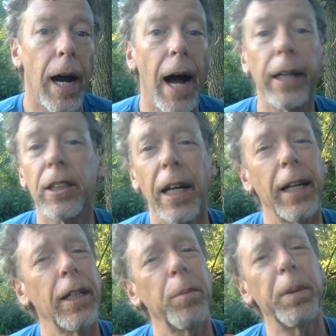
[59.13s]
Actually, I
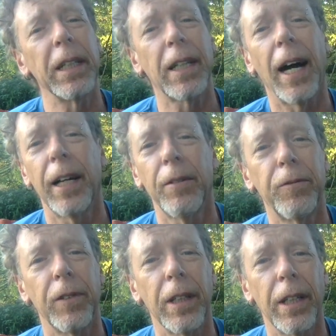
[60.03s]
ended up being kind
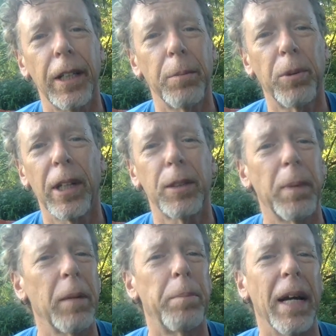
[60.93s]
of impressed
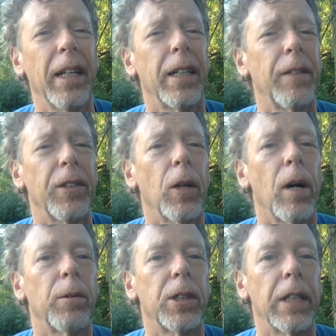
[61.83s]
by Bennett, even though
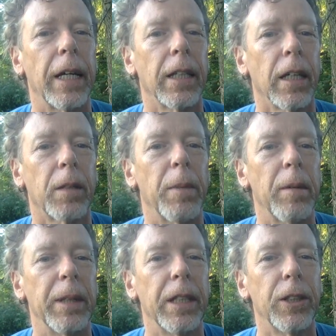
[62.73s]
I was saying like
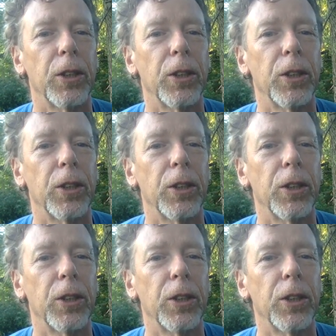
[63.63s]
maybe he